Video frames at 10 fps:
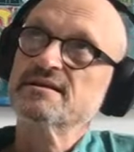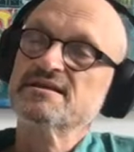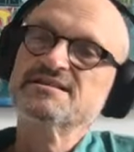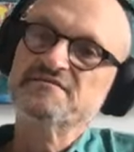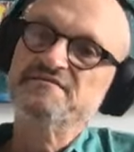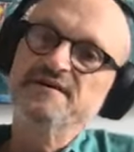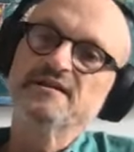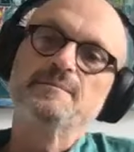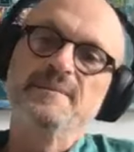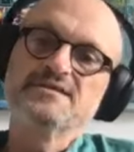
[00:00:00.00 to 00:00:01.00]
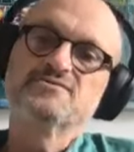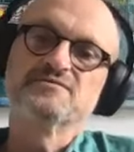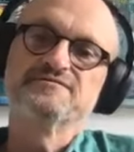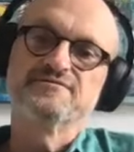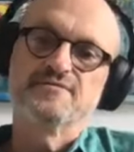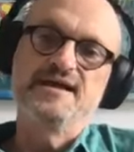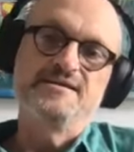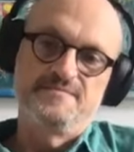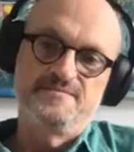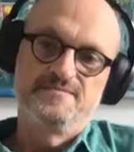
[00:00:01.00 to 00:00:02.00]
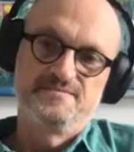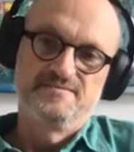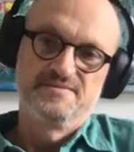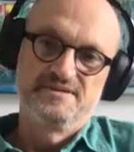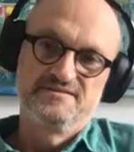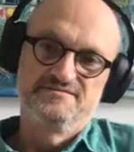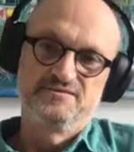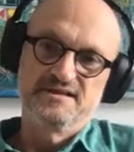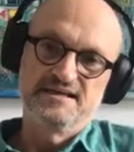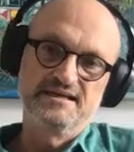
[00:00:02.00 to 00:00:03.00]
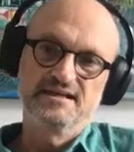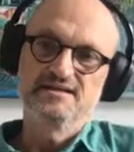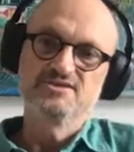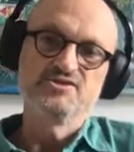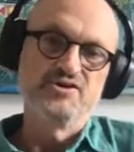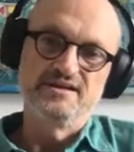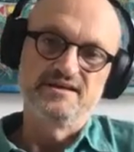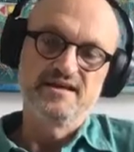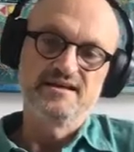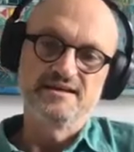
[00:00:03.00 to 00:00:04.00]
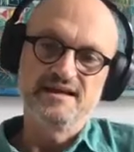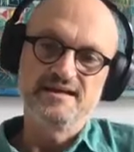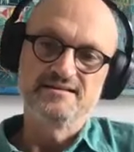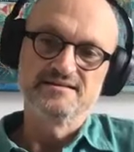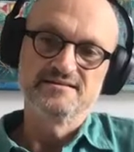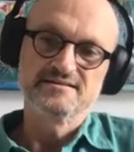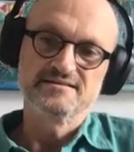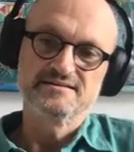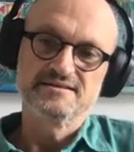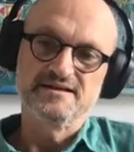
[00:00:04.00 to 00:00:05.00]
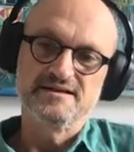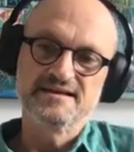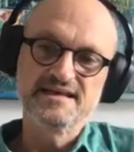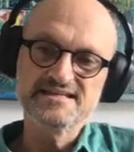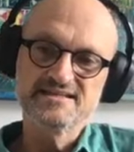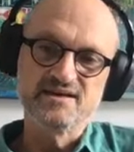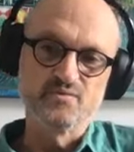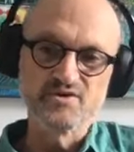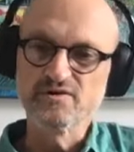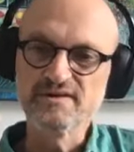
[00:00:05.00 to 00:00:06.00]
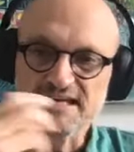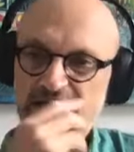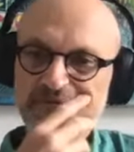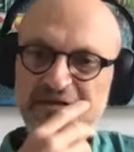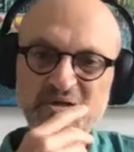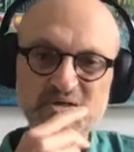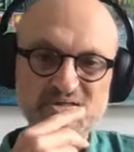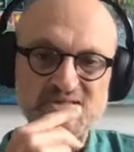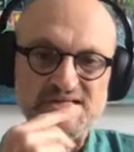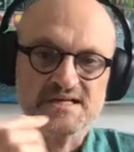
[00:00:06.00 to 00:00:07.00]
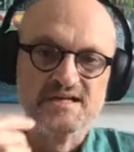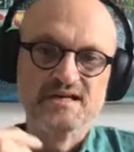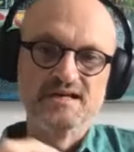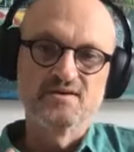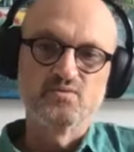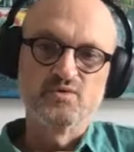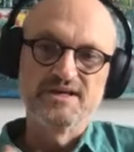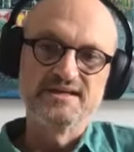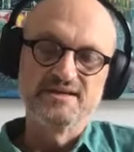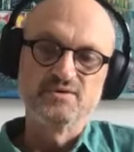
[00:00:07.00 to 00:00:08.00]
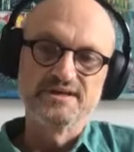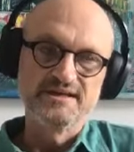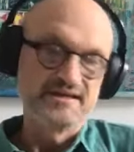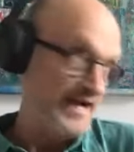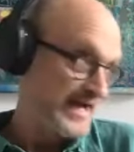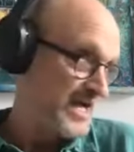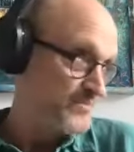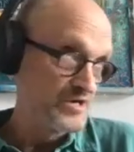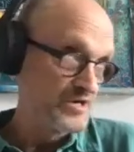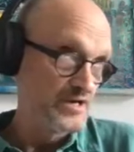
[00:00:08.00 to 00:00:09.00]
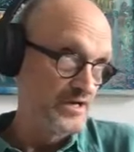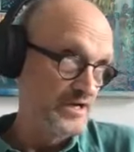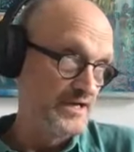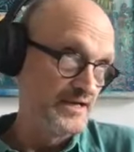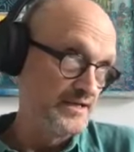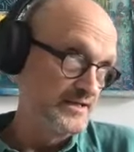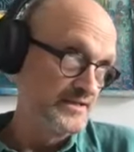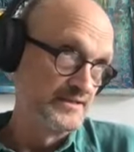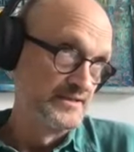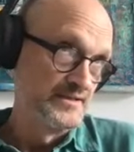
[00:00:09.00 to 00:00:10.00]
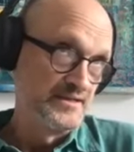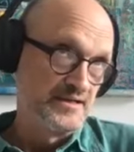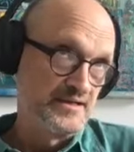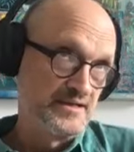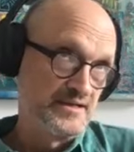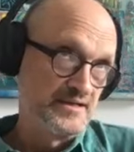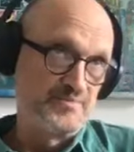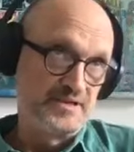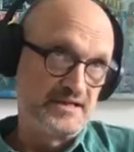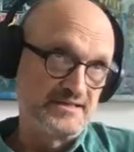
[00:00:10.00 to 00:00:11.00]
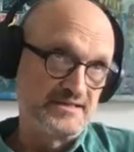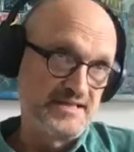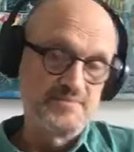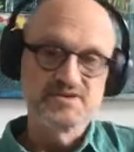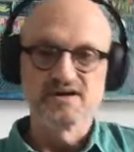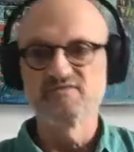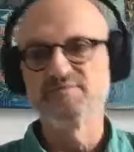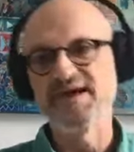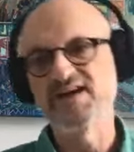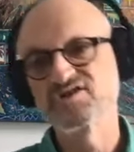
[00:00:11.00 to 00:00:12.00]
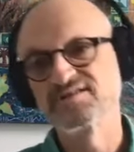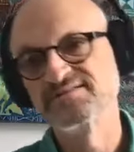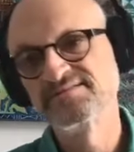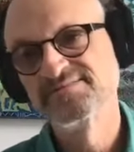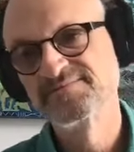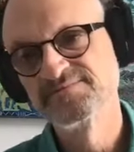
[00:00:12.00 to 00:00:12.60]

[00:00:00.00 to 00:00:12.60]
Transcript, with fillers: the developmental frame for the healing journey. And, and I guess that we're all here because we we harbor uh, a, some kind of passion